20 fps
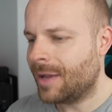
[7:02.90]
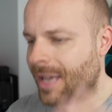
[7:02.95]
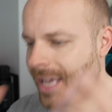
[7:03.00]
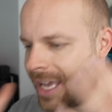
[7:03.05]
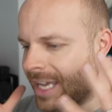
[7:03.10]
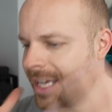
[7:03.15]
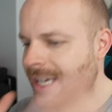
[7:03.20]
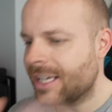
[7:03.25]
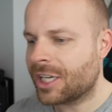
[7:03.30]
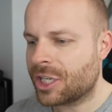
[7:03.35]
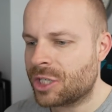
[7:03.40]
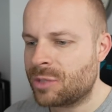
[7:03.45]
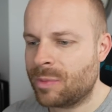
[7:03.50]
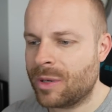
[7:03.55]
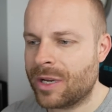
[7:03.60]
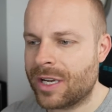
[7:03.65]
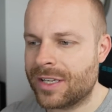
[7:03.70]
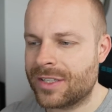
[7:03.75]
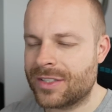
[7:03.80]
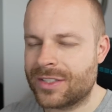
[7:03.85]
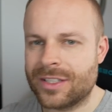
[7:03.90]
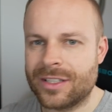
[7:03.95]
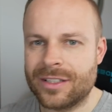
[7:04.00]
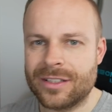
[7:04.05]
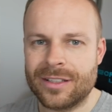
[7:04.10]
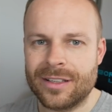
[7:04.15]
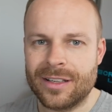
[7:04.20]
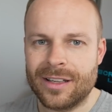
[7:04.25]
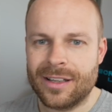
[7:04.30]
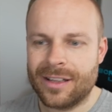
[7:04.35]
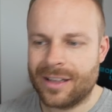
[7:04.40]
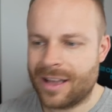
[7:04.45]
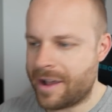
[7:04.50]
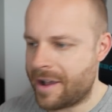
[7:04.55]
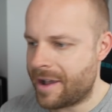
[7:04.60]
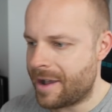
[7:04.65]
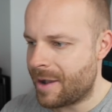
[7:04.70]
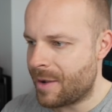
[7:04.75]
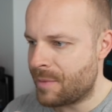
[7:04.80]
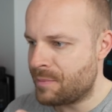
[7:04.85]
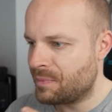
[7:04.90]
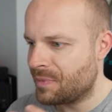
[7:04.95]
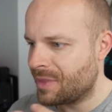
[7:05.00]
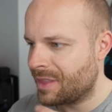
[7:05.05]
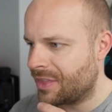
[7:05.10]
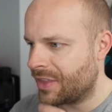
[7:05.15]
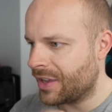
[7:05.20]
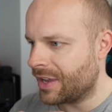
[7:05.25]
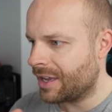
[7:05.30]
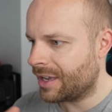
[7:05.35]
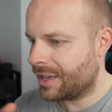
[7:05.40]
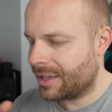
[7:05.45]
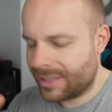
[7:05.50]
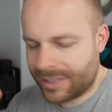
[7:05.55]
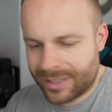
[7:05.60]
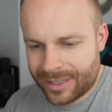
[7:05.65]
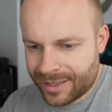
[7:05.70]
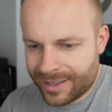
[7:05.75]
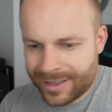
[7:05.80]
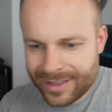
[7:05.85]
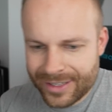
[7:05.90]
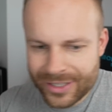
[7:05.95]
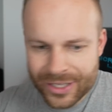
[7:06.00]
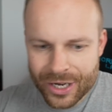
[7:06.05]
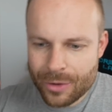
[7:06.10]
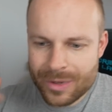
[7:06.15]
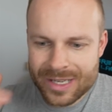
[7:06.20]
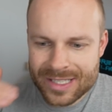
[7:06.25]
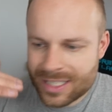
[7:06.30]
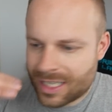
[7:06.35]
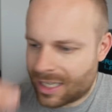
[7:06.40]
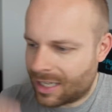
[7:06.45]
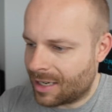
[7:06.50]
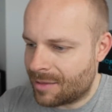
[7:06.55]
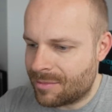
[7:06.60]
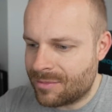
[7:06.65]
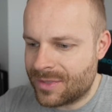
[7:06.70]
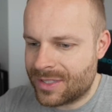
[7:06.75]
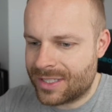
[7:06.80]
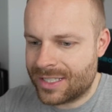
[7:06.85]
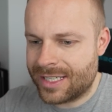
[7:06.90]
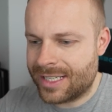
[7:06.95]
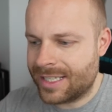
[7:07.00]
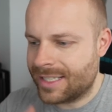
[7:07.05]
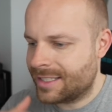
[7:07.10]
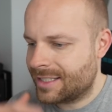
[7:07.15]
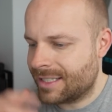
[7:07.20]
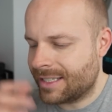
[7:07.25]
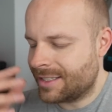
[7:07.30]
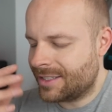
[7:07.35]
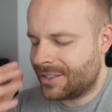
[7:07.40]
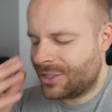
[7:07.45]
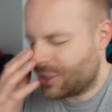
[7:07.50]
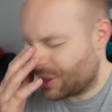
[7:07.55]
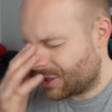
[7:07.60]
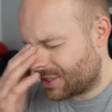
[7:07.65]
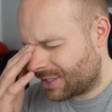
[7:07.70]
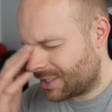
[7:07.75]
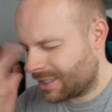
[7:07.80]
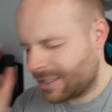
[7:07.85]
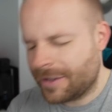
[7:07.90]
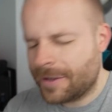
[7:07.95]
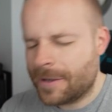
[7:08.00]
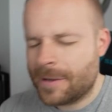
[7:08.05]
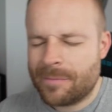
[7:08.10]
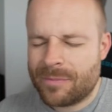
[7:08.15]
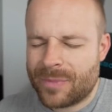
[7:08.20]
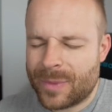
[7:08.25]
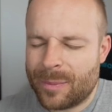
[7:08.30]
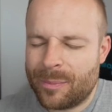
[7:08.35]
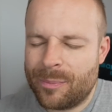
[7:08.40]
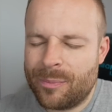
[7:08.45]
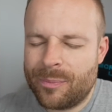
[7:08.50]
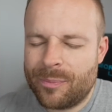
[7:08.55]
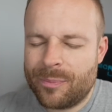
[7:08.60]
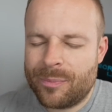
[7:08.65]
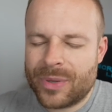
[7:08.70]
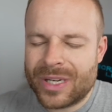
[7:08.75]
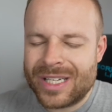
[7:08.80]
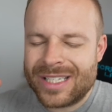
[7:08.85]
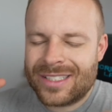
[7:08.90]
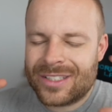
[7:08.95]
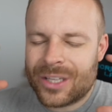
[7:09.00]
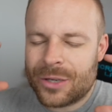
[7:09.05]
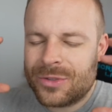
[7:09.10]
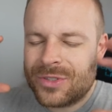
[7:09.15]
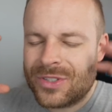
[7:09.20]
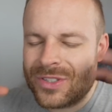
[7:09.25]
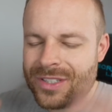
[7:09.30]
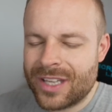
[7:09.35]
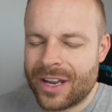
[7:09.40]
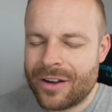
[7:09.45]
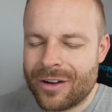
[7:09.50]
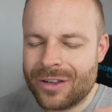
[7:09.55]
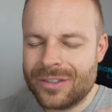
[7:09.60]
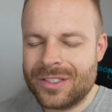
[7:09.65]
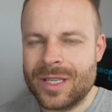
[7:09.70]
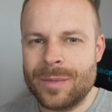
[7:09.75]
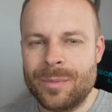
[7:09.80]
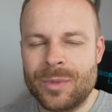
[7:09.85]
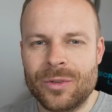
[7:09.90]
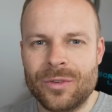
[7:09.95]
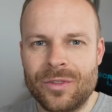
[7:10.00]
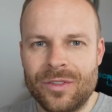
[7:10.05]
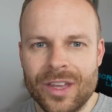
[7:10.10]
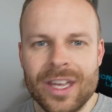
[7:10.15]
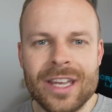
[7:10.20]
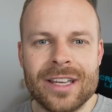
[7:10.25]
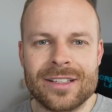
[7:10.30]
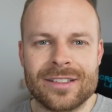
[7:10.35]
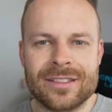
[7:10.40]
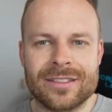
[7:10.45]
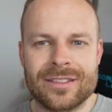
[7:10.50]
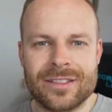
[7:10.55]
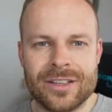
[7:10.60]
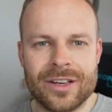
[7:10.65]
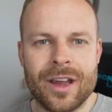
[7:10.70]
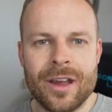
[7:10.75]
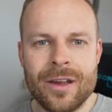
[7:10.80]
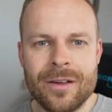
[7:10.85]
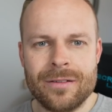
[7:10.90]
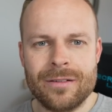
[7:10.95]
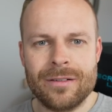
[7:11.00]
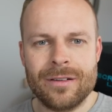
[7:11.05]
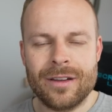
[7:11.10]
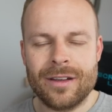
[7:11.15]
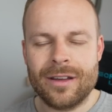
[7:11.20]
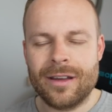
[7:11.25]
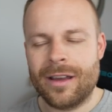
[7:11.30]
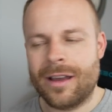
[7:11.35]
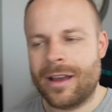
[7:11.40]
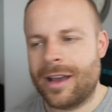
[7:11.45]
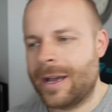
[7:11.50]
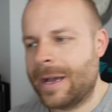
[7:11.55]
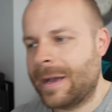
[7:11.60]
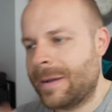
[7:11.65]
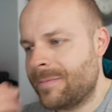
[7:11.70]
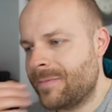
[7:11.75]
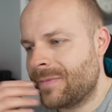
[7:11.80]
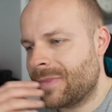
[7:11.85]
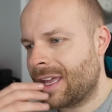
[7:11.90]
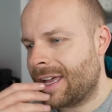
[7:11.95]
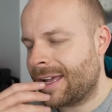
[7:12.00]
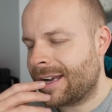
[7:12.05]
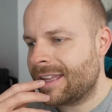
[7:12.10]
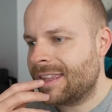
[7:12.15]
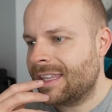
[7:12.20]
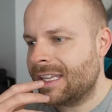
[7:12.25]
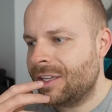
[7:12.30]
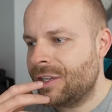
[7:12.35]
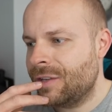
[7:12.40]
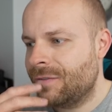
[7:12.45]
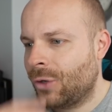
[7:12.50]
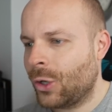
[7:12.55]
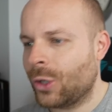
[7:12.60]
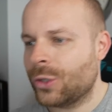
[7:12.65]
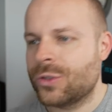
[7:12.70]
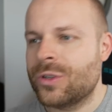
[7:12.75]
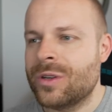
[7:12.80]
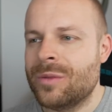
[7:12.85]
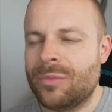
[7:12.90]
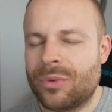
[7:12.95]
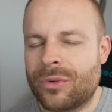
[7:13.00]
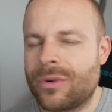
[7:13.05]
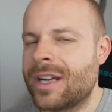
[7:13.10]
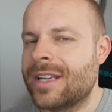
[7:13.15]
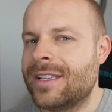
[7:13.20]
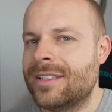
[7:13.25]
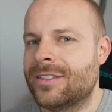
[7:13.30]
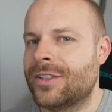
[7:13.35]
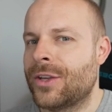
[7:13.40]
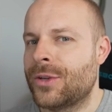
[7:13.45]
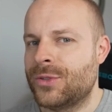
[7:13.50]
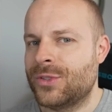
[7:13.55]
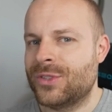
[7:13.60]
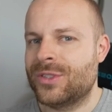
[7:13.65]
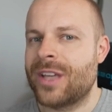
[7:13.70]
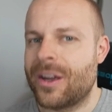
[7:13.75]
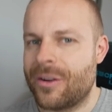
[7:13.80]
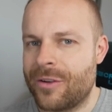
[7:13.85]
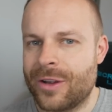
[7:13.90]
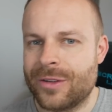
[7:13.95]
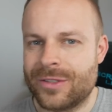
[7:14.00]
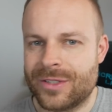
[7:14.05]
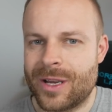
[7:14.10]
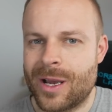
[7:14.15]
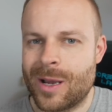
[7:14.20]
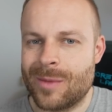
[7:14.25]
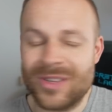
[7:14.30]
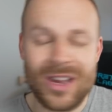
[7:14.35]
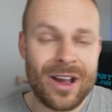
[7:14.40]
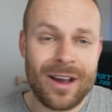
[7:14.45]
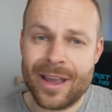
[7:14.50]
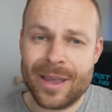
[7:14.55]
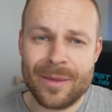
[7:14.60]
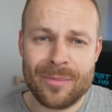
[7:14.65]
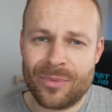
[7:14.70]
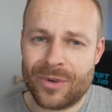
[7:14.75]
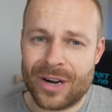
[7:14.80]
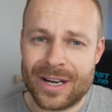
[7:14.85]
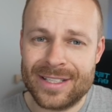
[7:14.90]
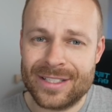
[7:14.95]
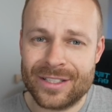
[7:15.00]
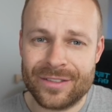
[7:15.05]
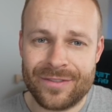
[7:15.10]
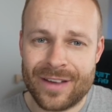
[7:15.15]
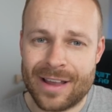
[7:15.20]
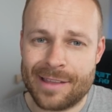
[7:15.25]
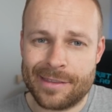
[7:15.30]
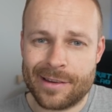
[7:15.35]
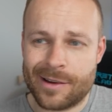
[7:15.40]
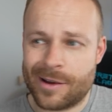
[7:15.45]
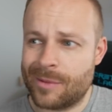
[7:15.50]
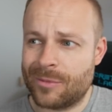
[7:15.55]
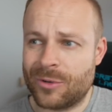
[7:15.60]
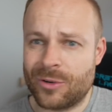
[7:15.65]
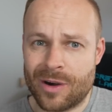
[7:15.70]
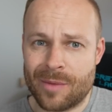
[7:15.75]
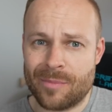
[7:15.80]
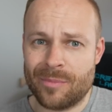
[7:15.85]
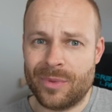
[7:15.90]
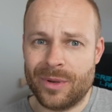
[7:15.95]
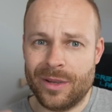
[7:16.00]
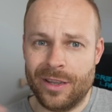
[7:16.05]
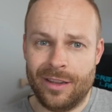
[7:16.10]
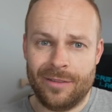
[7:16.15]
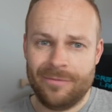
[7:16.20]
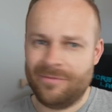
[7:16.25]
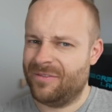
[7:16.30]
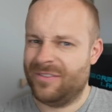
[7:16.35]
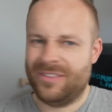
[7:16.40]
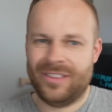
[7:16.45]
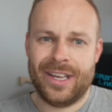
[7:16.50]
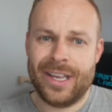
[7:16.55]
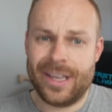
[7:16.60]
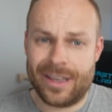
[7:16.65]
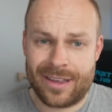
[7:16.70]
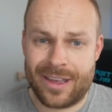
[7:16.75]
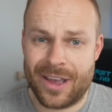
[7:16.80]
English person um, that, you know, is clumsy, is, is just, but it's those stereotypical things, you know? Um, and I think you've got to embrace those stereotypes. I embrace the fact that I'm grumpy. There you